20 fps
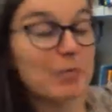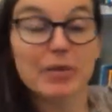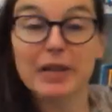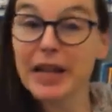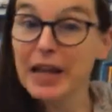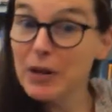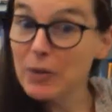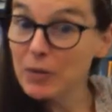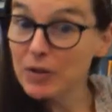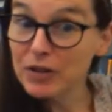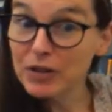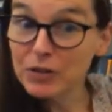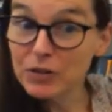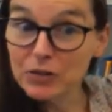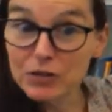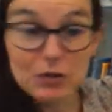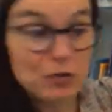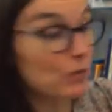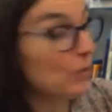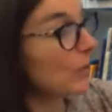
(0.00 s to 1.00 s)
play with your
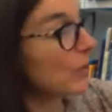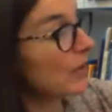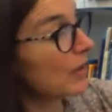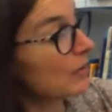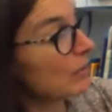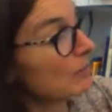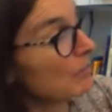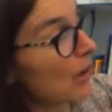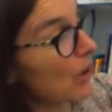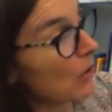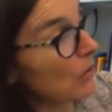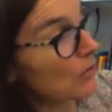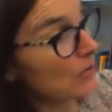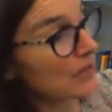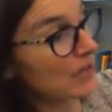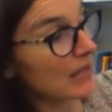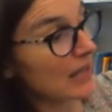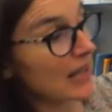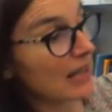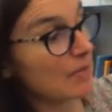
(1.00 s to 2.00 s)
new wooden boat,
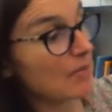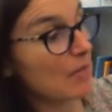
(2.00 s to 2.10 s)
said